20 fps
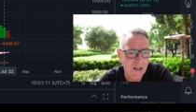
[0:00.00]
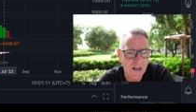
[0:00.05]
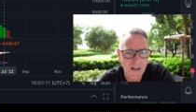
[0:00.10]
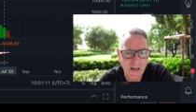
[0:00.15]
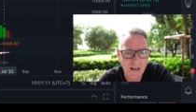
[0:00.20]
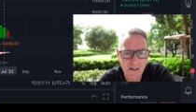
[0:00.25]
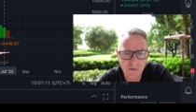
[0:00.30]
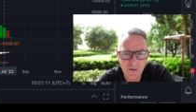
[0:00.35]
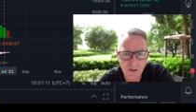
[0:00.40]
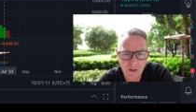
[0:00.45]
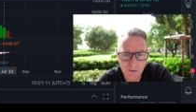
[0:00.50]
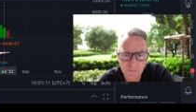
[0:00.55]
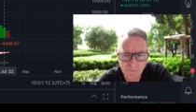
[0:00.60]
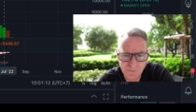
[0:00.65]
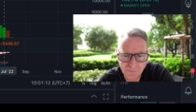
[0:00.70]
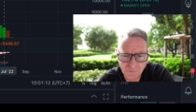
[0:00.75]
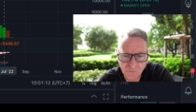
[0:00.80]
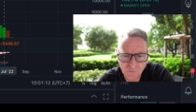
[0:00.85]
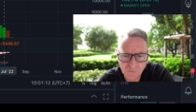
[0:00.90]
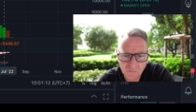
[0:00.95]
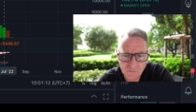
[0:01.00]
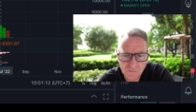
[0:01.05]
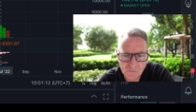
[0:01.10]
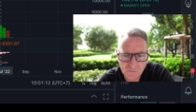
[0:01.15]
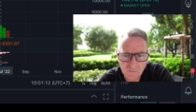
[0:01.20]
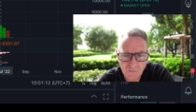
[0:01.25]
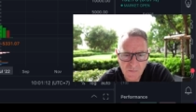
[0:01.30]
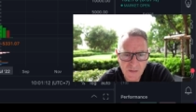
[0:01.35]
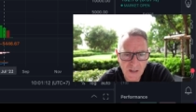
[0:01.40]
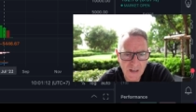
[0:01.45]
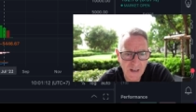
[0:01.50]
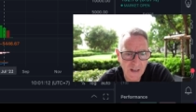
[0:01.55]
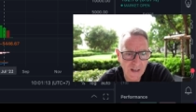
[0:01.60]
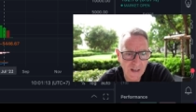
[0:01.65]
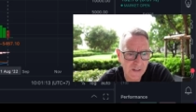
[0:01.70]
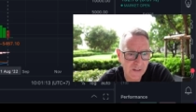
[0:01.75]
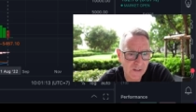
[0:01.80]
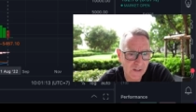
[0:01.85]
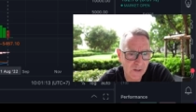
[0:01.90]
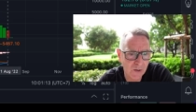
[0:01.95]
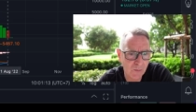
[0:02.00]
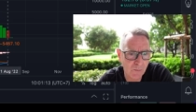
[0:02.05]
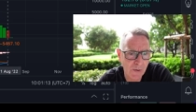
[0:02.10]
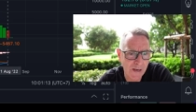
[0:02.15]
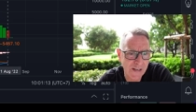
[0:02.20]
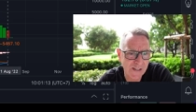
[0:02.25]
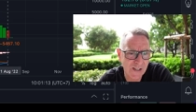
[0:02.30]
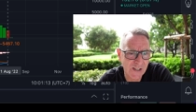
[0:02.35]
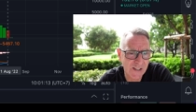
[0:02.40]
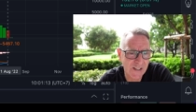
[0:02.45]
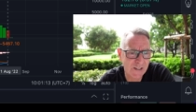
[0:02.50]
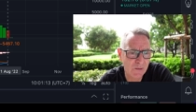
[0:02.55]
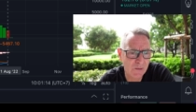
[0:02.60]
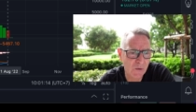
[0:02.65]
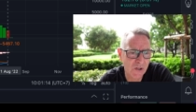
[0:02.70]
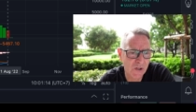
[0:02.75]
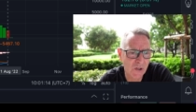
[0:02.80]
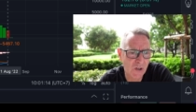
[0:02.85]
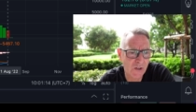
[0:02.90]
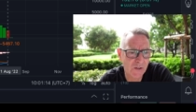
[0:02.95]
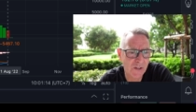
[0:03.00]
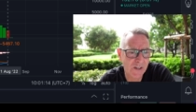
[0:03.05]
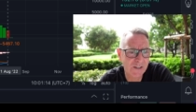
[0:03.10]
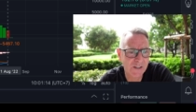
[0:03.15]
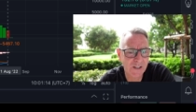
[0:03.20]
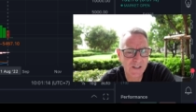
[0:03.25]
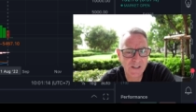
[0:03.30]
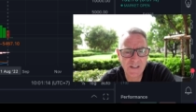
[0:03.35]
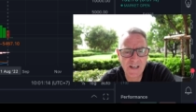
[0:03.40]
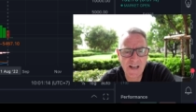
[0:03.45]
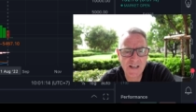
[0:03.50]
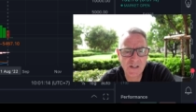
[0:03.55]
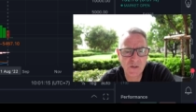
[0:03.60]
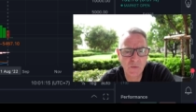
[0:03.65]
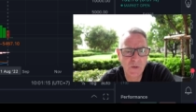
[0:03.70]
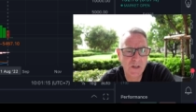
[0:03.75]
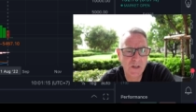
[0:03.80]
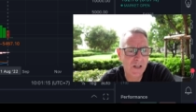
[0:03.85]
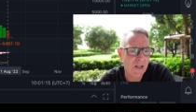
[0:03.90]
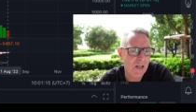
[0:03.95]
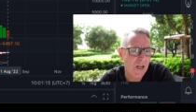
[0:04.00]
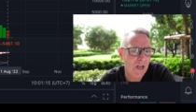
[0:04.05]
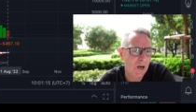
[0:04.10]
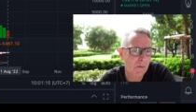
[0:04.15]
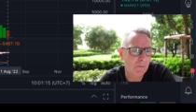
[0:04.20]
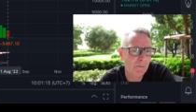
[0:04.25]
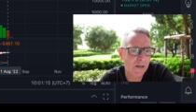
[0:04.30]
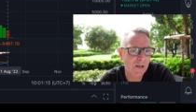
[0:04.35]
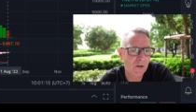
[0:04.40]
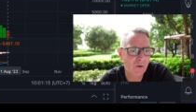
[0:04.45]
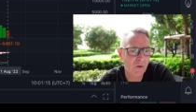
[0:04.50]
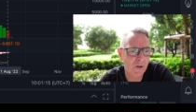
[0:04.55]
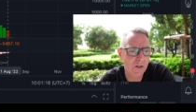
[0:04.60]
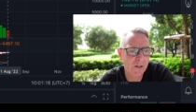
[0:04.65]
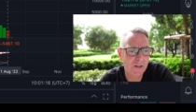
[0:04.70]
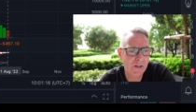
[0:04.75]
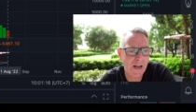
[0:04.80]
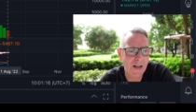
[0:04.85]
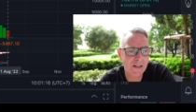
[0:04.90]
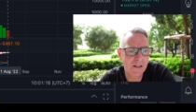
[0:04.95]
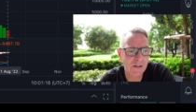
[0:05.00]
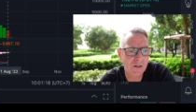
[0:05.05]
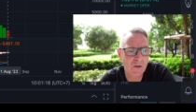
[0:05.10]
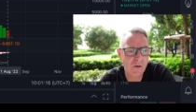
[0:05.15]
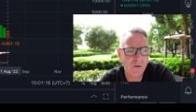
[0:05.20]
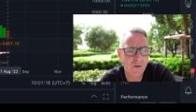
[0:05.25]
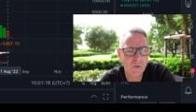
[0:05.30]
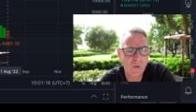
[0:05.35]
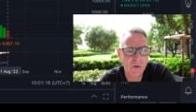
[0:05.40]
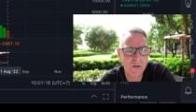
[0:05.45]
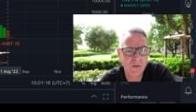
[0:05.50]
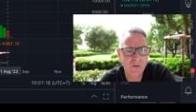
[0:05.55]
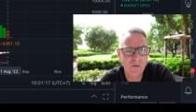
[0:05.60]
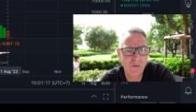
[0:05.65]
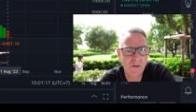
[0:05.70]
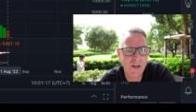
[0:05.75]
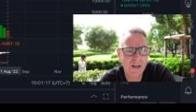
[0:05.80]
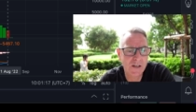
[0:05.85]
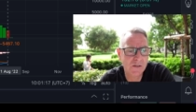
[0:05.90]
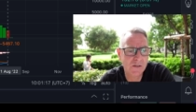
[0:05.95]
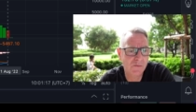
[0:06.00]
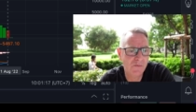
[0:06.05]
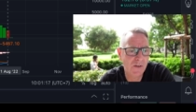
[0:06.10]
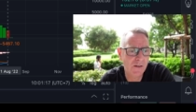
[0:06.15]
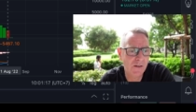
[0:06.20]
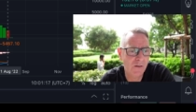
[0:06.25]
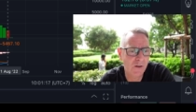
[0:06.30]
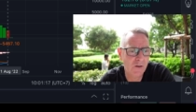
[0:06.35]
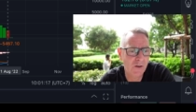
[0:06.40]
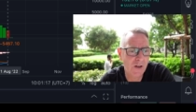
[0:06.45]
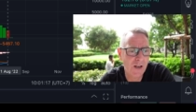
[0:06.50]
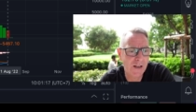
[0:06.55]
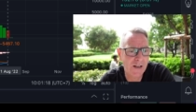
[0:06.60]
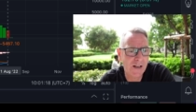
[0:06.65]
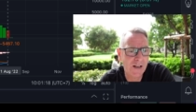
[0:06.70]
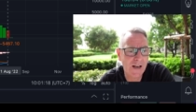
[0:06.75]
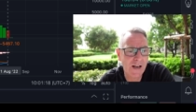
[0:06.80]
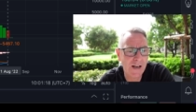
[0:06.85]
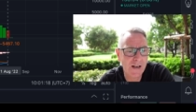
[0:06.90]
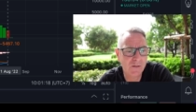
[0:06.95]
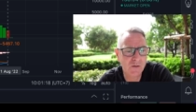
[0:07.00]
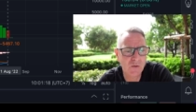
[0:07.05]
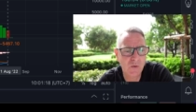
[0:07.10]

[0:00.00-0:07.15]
out there. And basically we saw that last week Bitcoin had a low of 22,500 and a high of